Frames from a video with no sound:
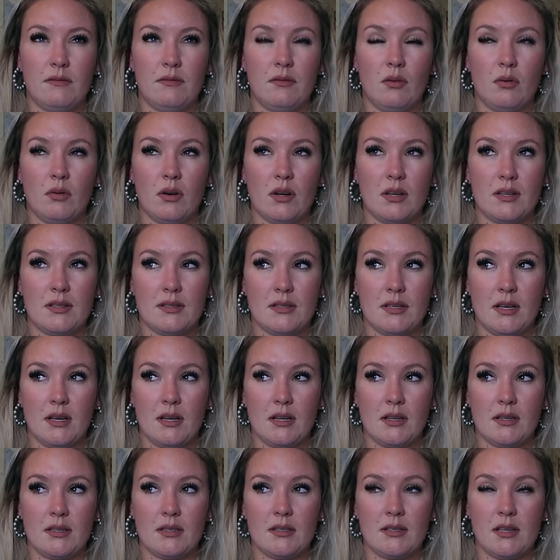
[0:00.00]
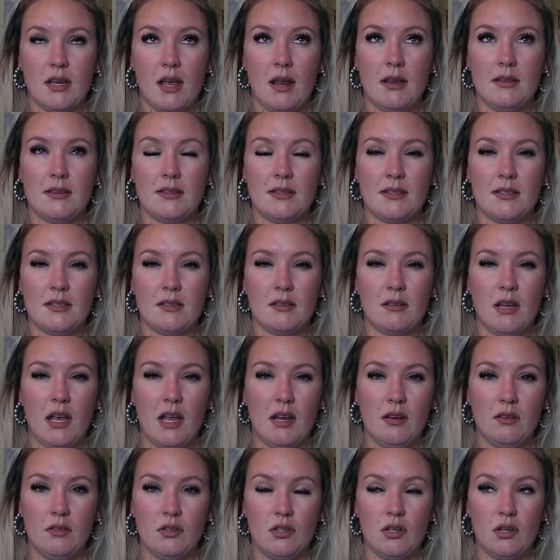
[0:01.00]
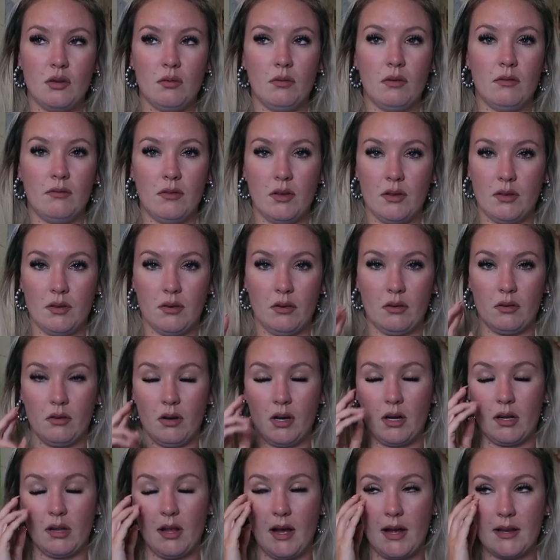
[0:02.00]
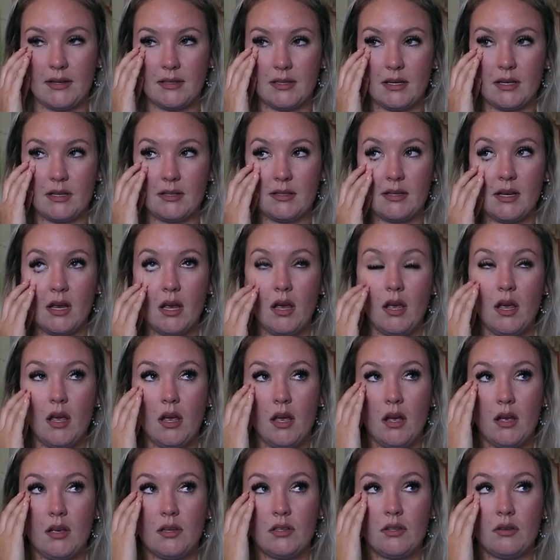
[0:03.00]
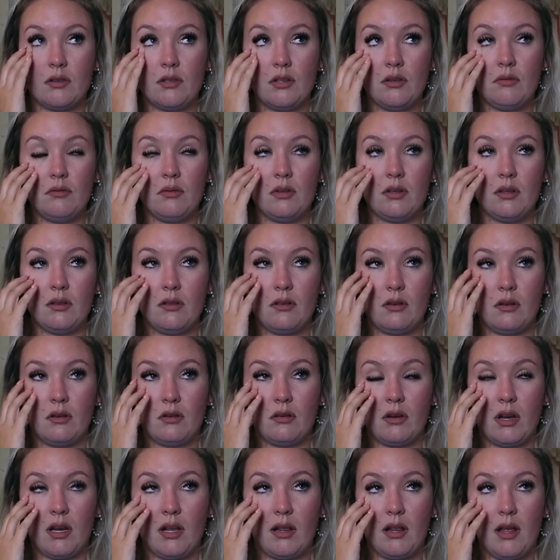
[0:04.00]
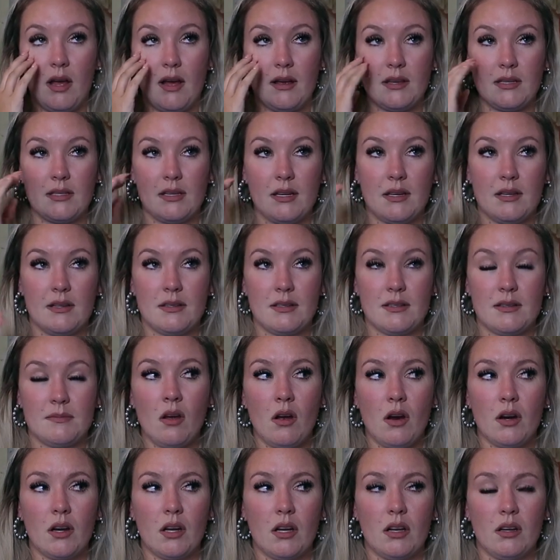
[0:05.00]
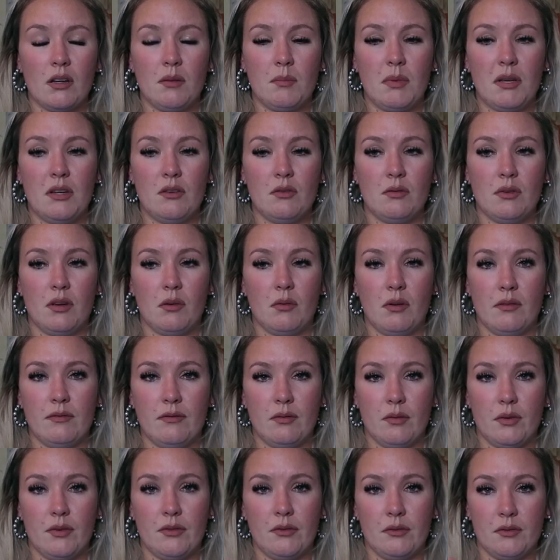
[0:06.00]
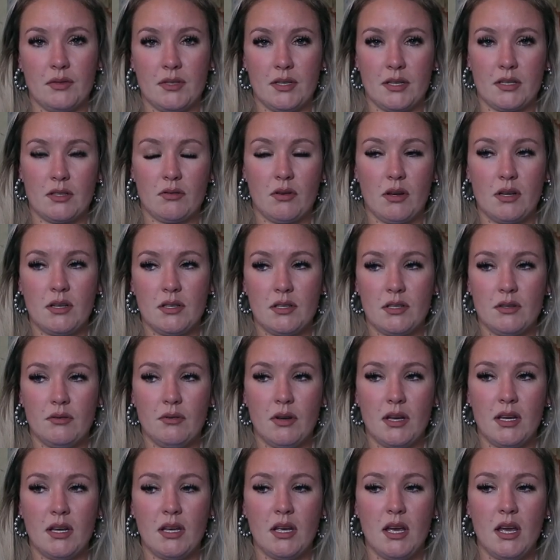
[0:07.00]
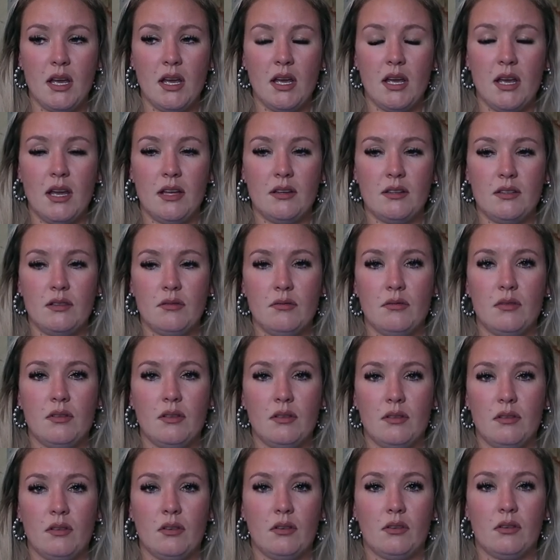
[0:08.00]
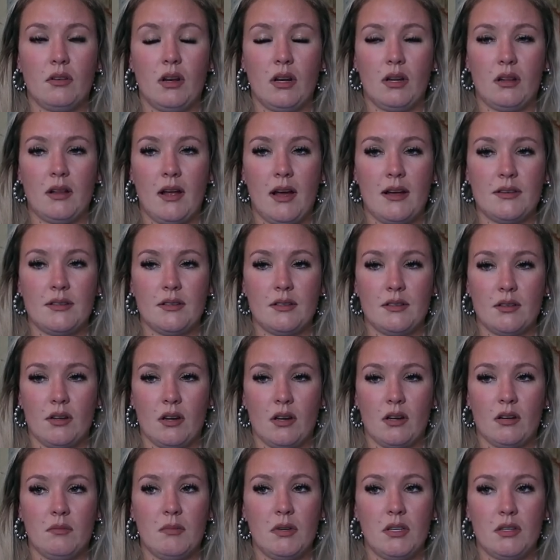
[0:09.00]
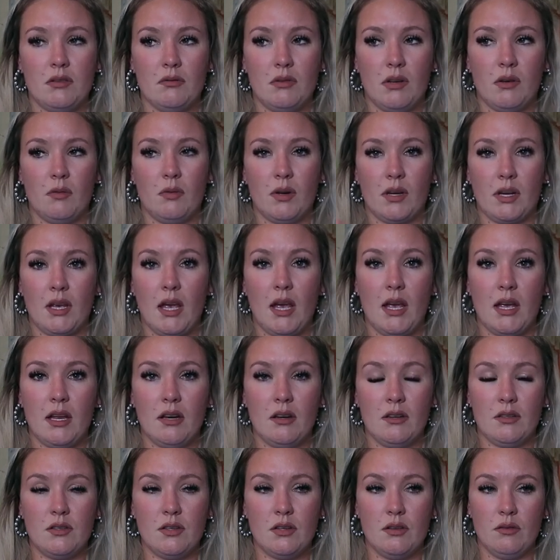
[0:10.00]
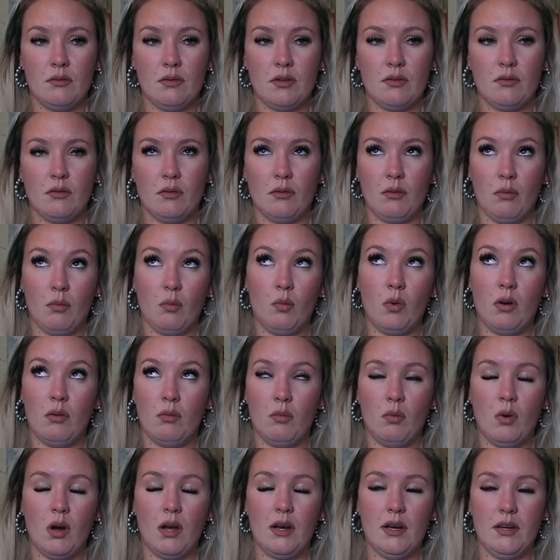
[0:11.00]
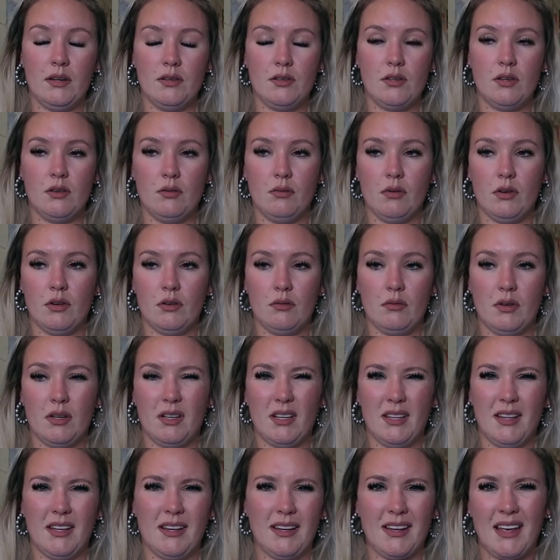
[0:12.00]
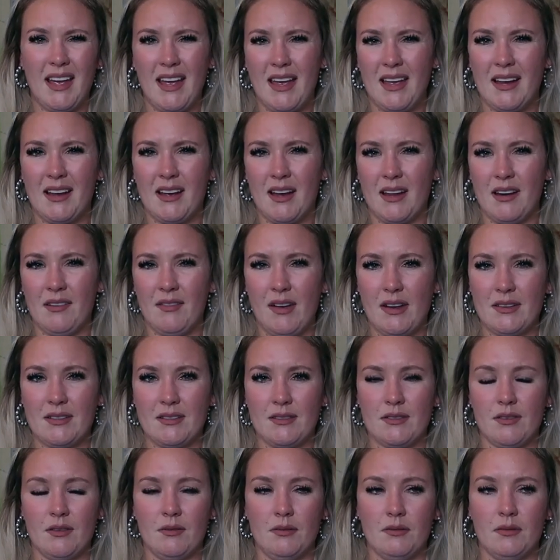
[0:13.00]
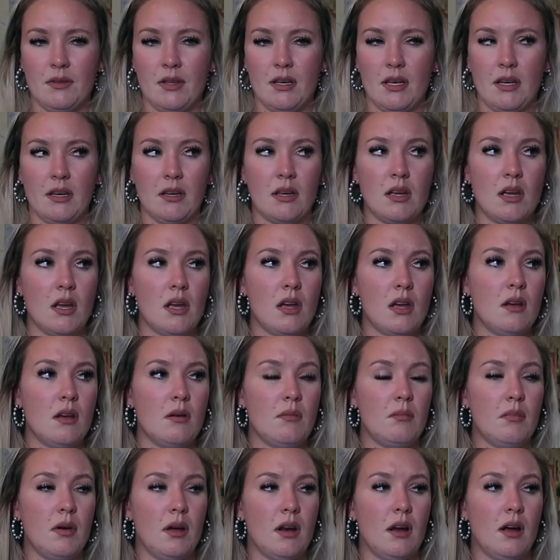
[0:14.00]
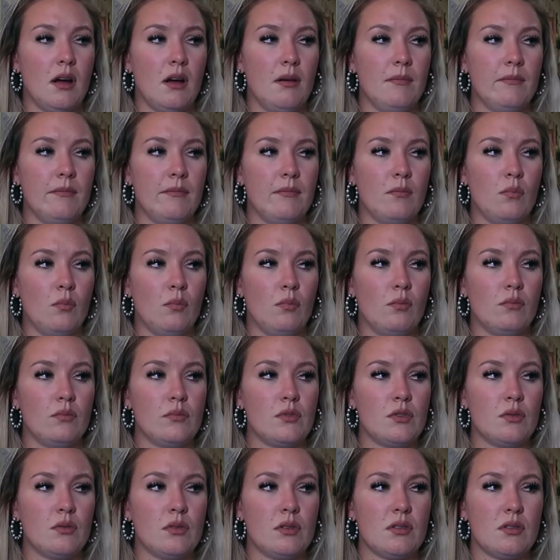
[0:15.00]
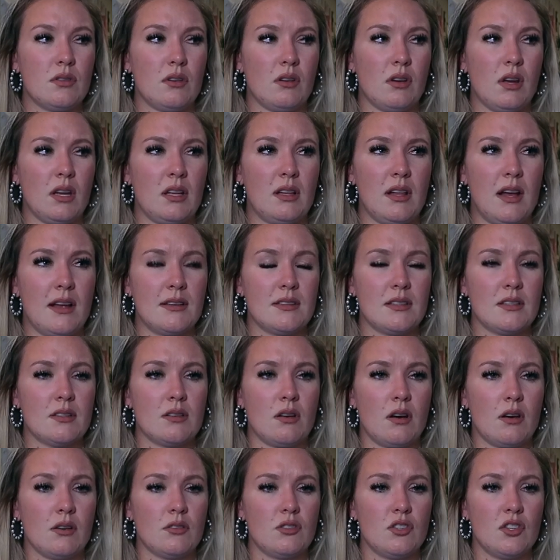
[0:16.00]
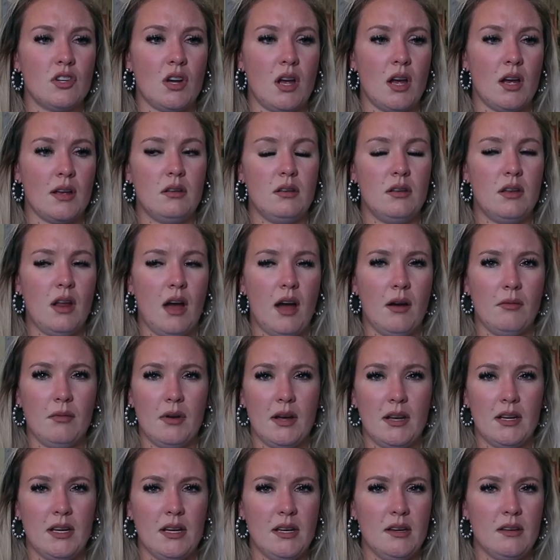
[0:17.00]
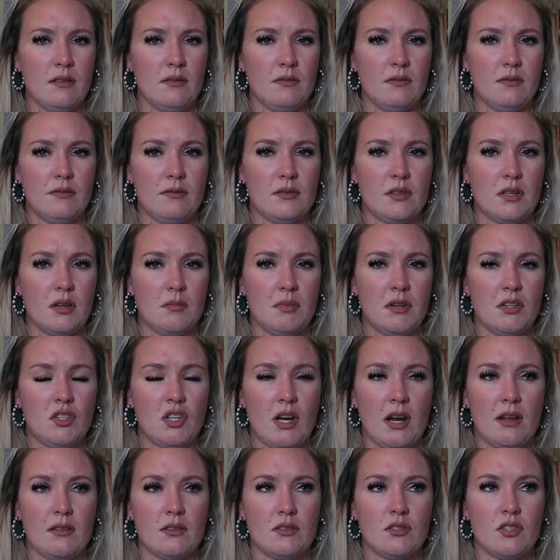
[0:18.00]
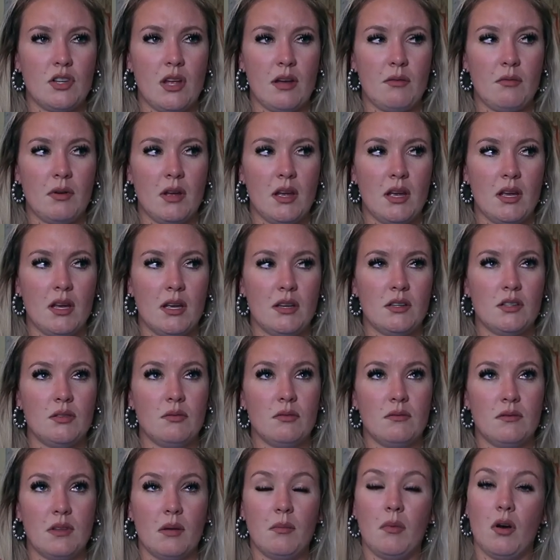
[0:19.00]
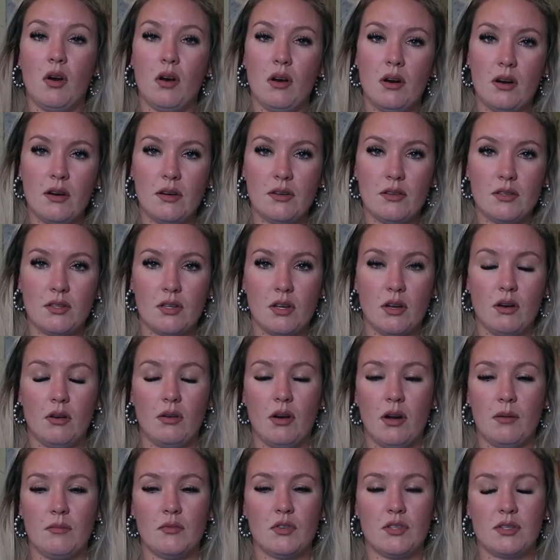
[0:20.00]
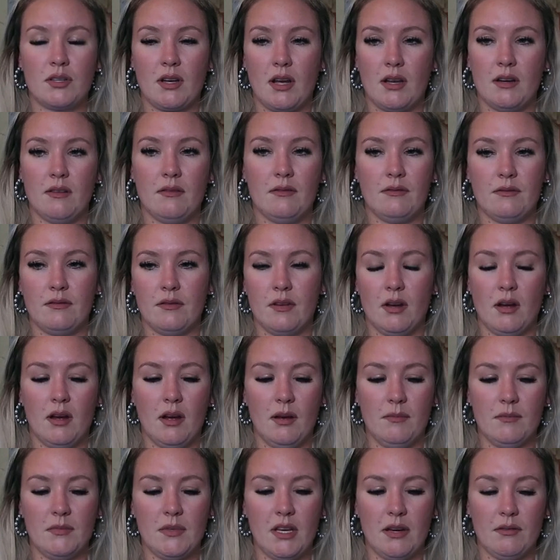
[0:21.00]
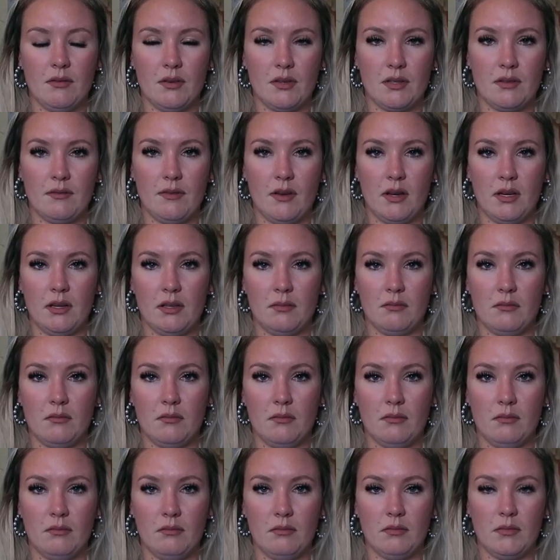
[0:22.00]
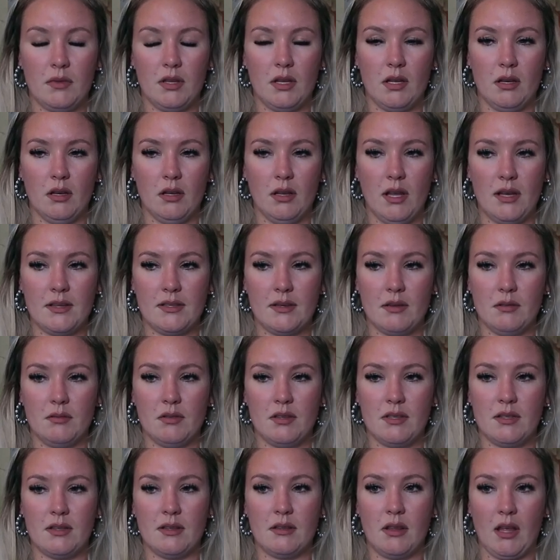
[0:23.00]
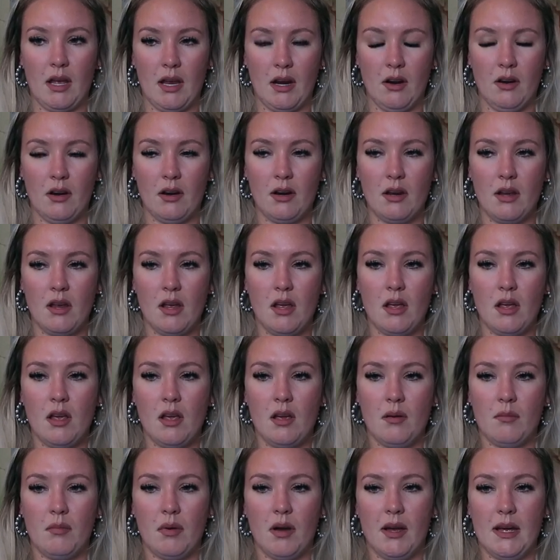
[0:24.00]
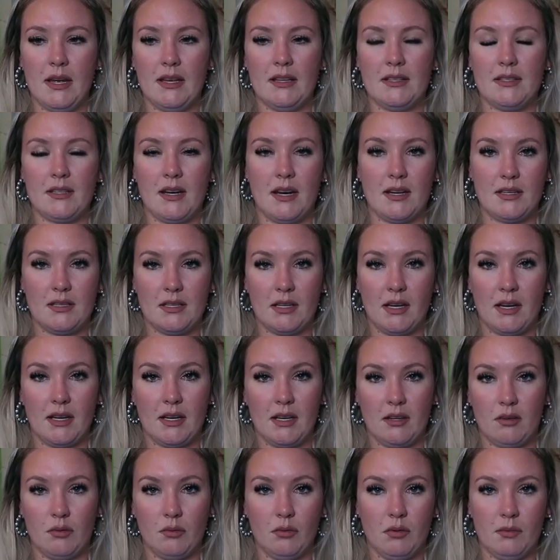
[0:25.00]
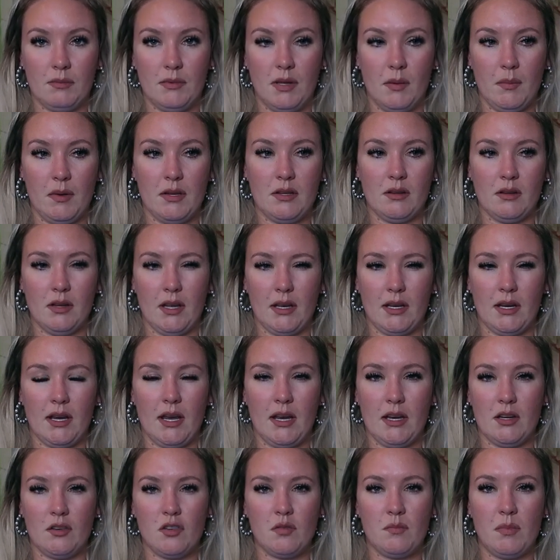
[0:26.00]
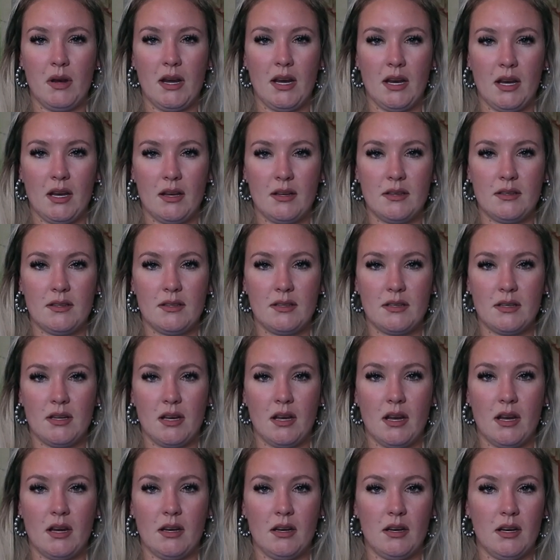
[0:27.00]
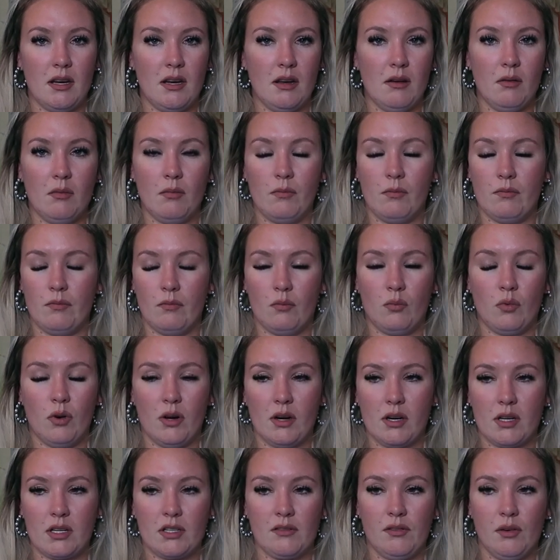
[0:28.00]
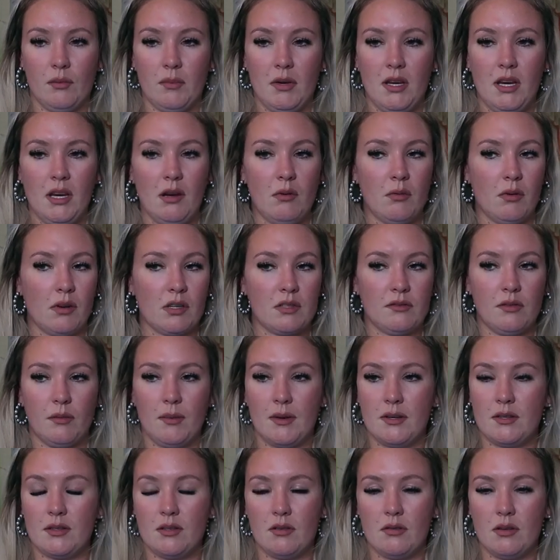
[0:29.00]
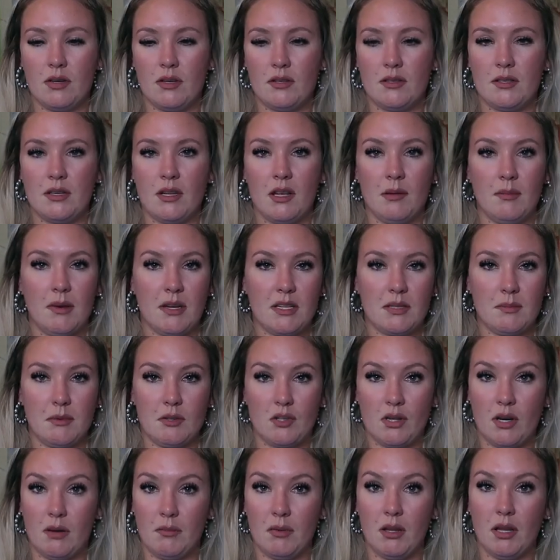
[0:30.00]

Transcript: 4 to 6 and 2 of the 3rd grade classes. So 2 of the 3rd grade classes are going to be doing what 4th through 6th grade is doing, and 2 of the 3rd grade classes are going to be doing what K to 2, or what 1 and 2 are doing, and then K kind of has its own thing. But 2 of the 3rd grade classes are just not ready to be challenged that way, and 2 of them are, so I'm just kind of diversifying the lessons there. But it's nice that I can group them into like age bands, and it works for me, it works for my students, and it makes my job a